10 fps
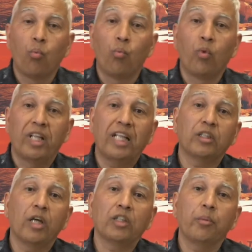
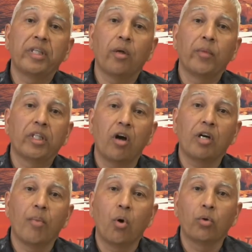That's what we talk
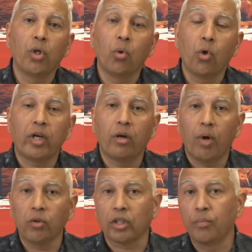about, looking
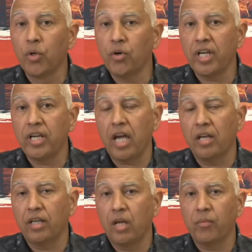around the community,
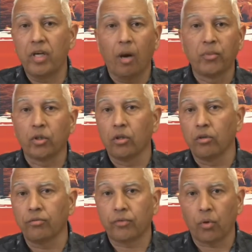and we observed